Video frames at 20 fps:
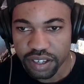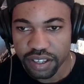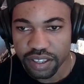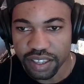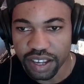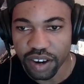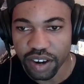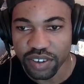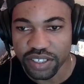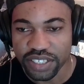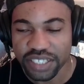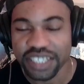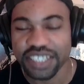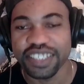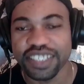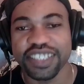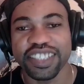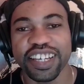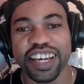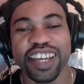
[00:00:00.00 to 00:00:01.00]
That was
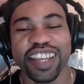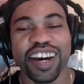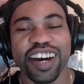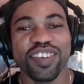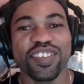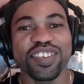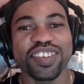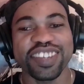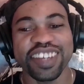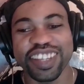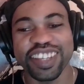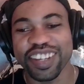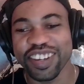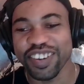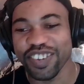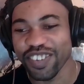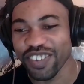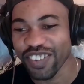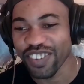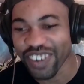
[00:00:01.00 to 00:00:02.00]
insane. That was
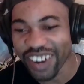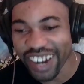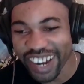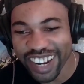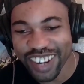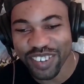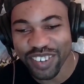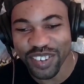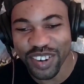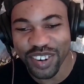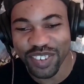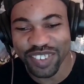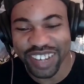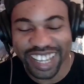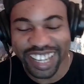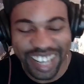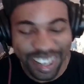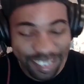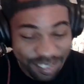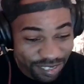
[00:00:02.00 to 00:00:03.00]
incredible,
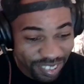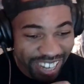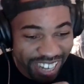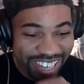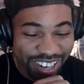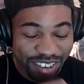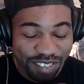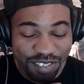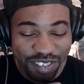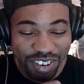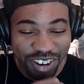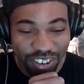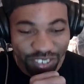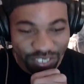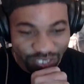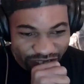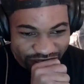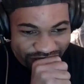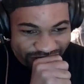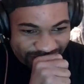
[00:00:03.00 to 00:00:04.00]
man. That
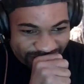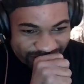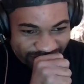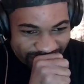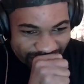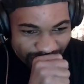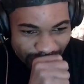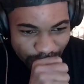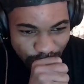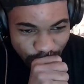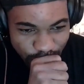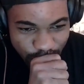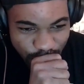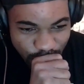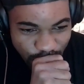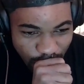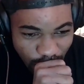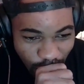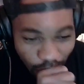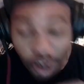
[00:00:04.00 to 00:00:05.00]
firework was just like,
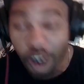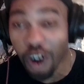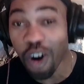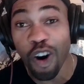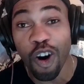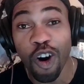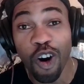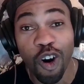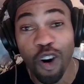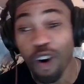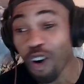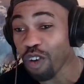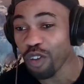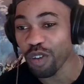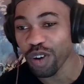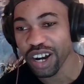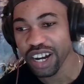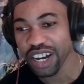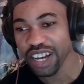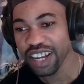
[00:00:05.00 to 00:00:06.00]

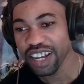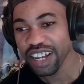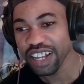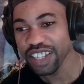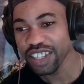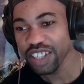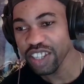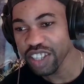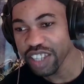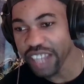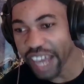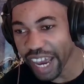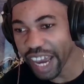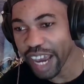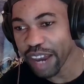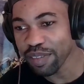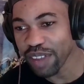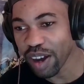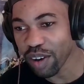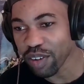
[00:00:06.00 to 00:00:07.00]
yo.
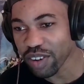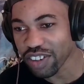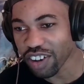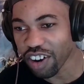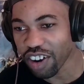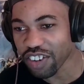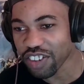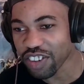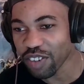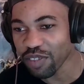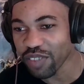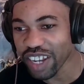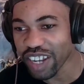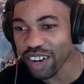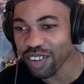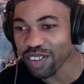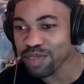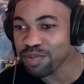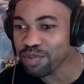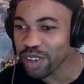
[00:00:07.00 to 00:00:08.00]
Damn, that was awesome, man.
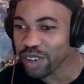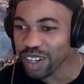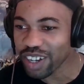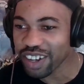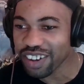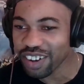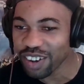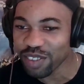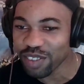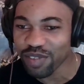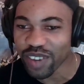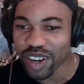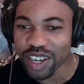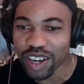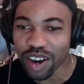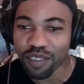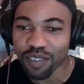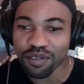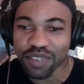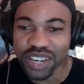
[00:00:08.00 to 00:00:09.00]
That was pretty good, man.
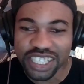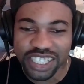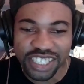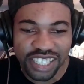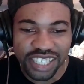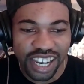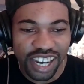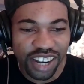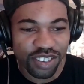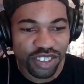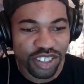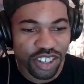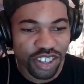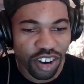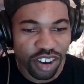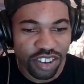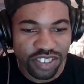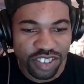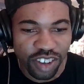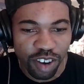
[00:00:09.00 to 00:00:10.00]
Yo, big shout out to
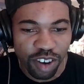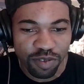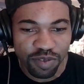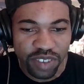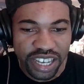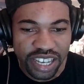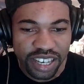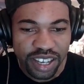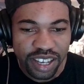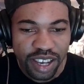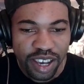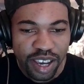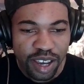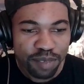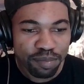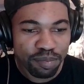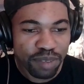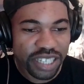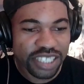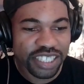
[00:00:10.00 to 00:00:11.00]
yourself, man.
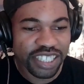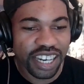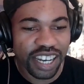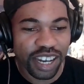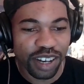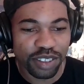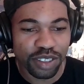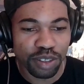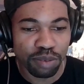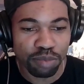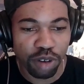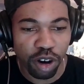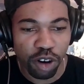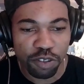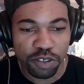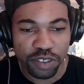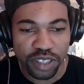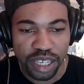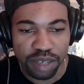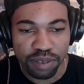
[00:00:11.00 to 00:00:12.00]
Big shout out to
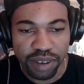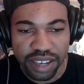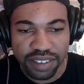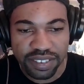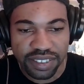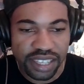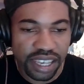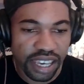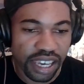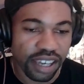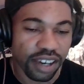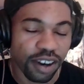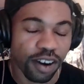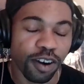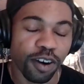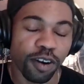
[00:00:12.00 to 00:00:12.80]
both team, SK